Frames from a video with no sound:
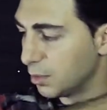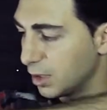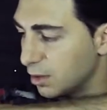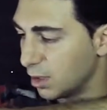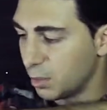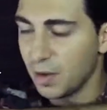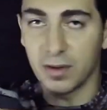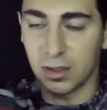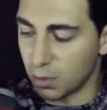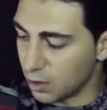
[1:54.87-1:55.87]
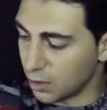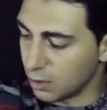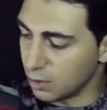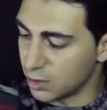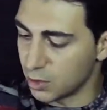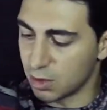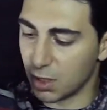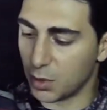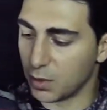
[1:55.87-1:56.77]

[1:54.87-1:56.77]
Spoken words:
but I'm having some other issues here.